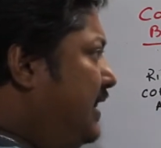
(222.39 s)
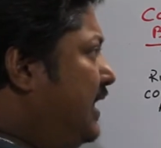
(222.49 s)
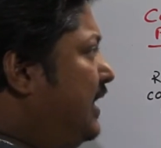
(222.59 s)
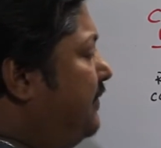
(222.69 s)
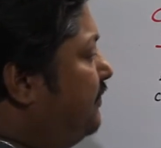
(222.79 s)

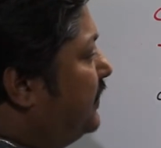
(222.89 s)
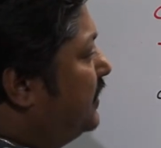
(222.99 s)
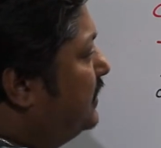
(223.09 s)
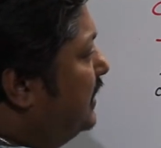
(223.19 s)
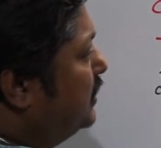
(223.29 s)
the
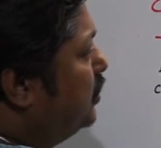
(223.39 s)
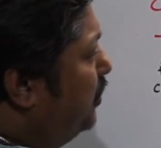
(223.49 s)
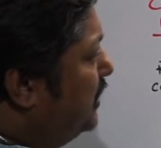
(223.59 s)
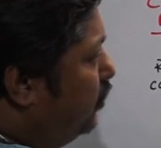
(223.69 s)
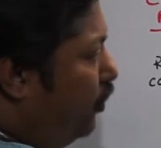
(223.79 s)

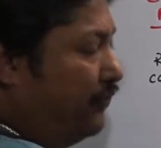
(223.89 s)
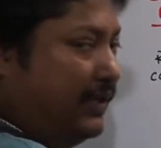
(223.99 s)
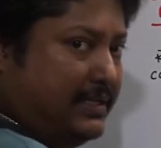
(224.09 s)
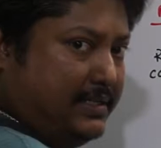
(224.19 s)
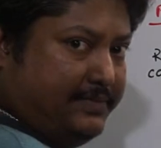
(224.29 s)
systole is
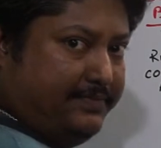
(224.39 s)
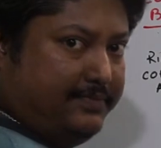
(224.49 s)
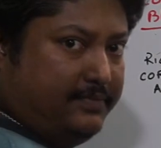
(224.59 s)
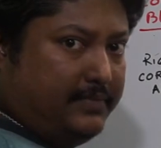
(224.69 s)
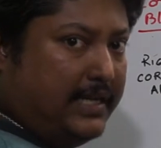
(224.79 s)
over,
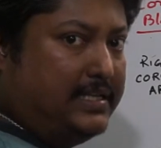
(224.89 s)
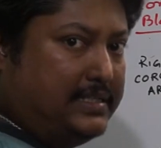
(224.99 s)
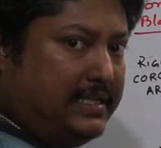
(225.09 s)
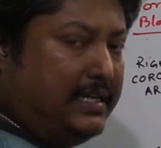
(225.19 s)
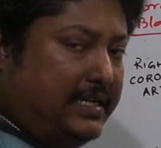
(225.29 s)
that
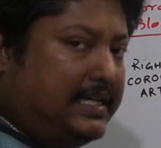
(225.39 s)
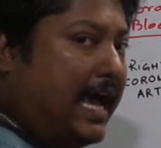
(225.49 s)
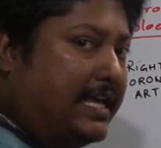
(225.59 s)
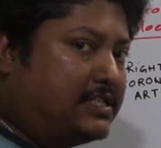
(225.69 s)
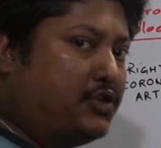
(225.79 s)
is in
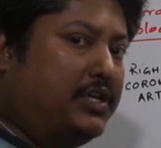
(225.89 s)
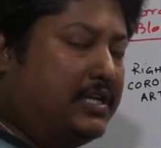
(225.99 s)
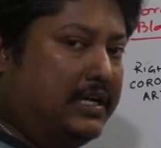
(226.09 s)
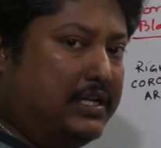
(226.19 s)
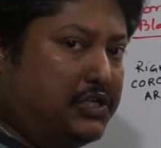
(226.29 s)
diastolic
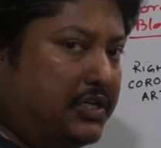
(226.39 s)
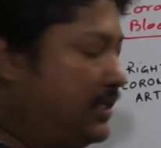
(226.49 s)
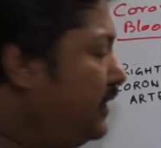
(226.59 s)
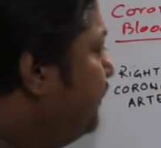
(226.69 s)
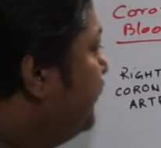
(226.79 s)

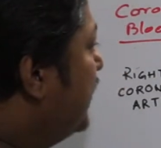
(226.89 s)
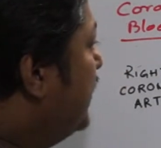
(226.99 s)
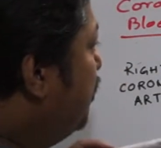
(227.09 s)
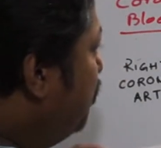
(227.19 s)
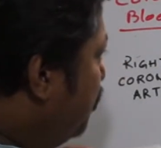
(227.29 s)
condition,
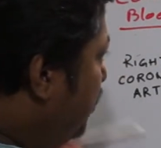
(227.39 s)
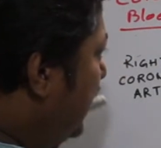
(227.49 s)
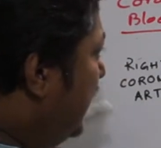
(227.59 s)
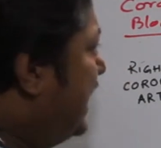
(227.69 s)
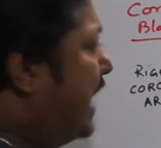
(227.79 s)
due to
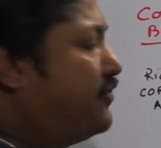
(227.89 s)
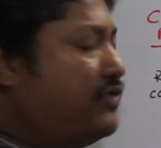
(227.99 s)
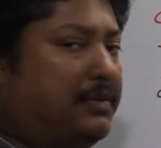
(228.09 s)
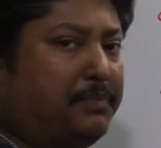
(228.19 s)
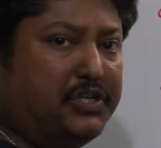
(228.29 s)
the
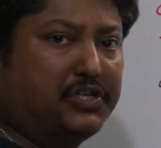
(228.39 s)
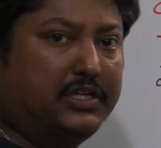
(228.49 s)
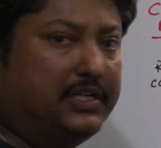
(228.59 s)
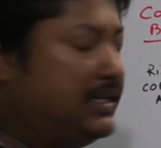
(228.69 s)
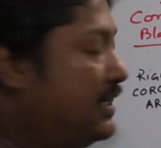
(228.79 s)
lateral
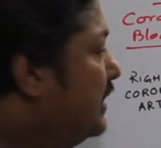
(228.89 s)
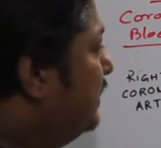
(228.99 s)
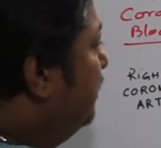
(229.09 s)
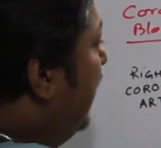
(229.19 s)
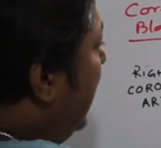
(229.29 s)
pressure,
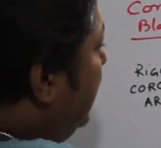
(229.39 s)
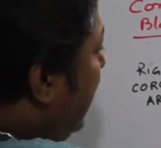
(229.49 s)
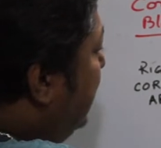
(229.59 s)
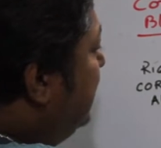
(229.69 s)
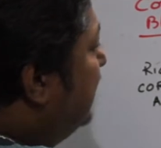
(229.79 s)

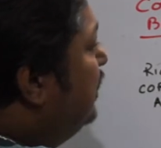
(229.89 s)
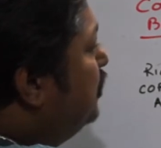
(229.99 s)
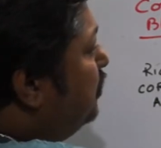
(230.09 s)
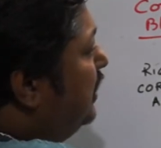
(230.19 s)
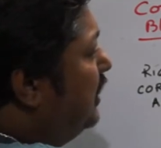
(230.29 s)
blood enter
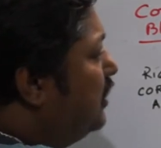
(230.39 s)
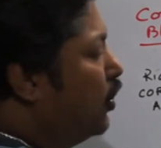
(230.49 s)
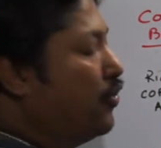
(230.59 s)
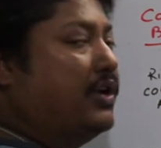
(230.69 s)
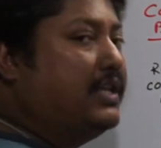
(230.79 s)
into the
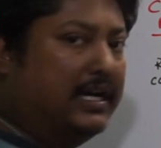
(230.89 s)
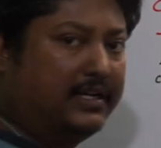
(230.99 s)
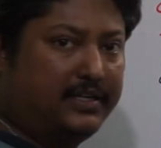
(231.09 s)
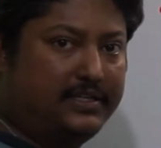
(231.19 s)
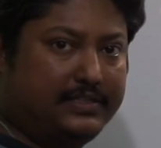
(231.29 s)
coronary
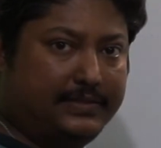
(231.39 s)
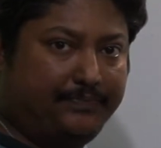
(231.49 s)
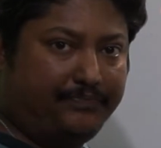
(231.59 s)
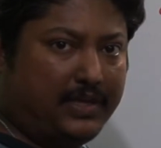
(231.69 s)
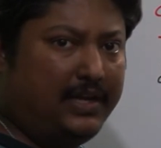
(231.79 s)

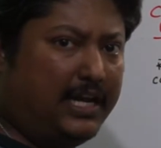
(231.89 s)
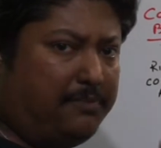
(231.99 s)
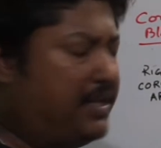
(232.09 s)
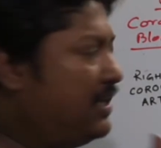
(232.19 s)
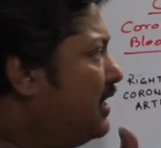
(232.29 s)
arteries.
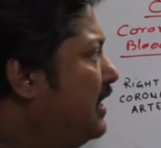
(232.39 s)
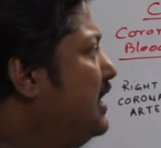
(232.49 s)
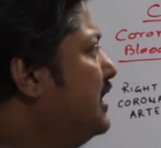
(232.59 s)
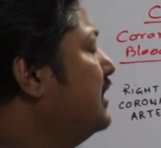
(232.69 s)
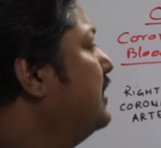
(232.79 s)
Let me
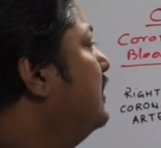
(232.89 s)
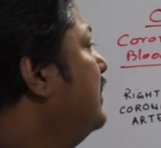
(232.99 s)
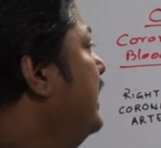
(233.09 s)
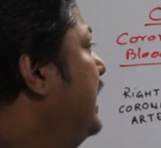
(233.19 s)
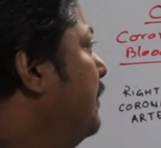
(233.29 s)
clear
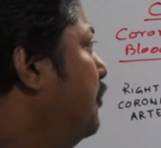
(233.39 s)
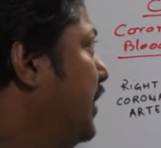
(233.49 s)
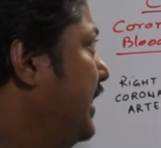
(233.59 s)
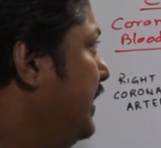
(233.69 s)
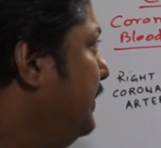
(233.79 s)

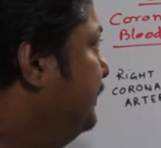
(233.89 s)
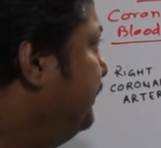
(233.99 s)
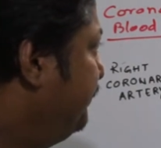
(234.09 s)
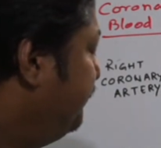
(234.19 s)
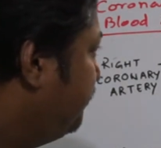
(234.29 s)
elaborately.
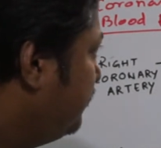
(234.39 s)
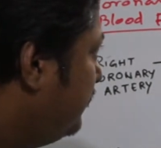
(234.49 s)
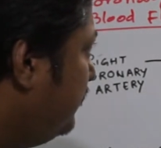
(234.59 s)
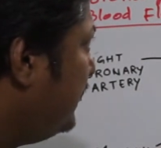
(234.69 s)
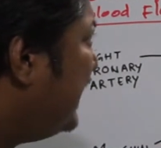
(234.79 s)

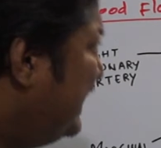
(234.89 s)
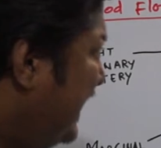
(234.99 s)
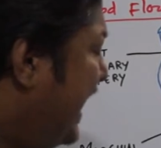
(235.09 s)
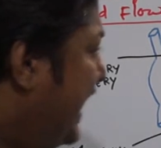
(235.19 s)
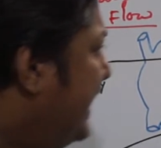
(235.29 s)

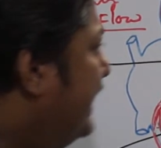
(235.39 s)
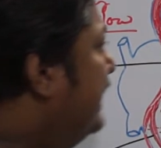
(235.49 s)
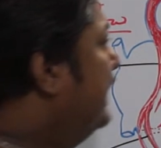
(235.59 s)
Say